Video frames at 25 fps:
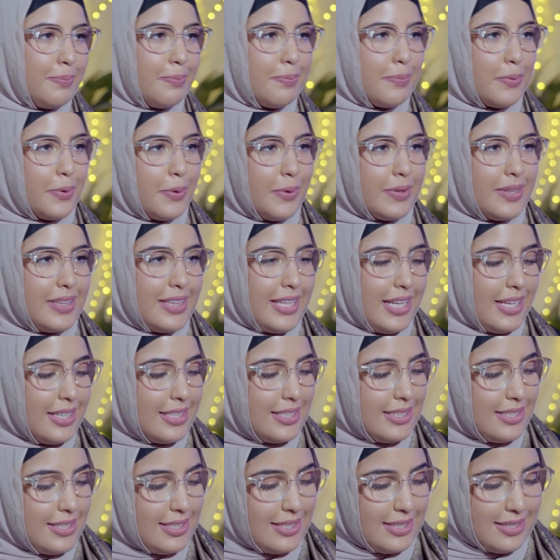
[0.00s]
brought
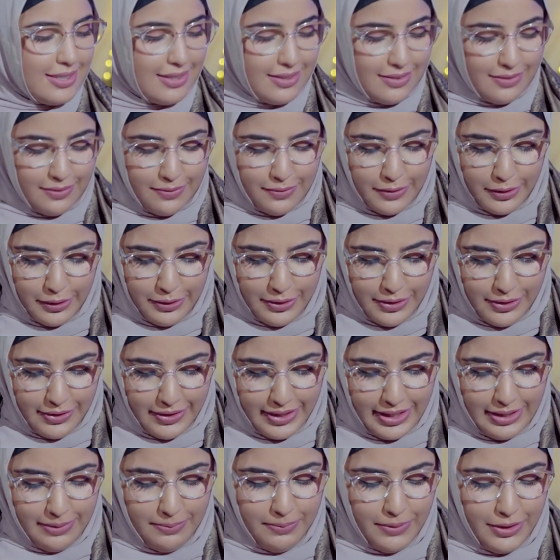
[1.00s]
this photo
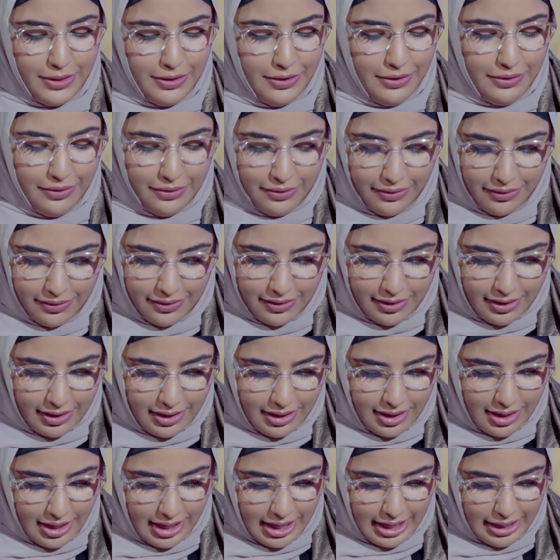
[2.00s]
in with you.
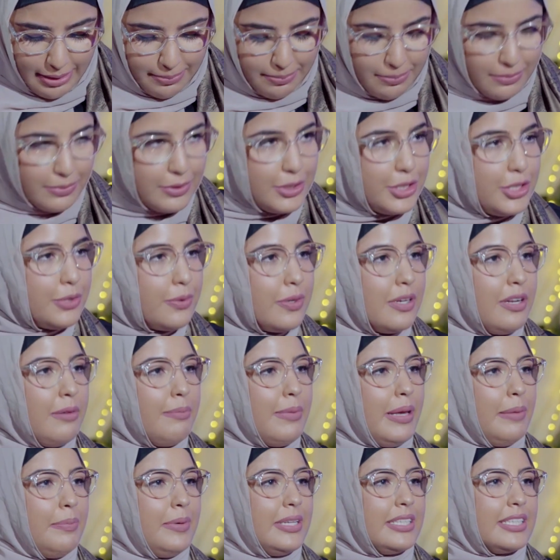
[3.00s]
Do you want to
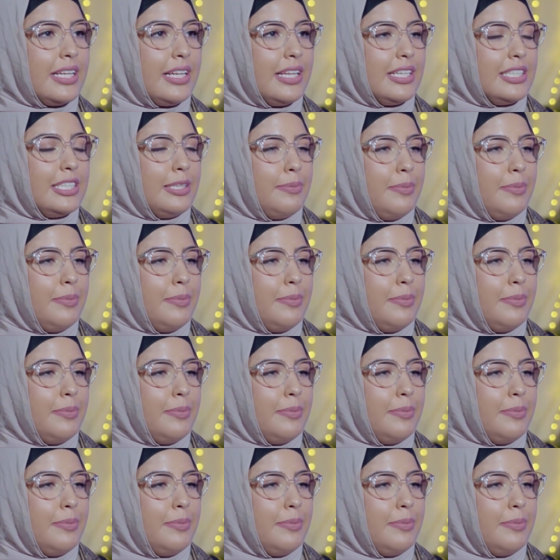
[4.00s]
maybe tell us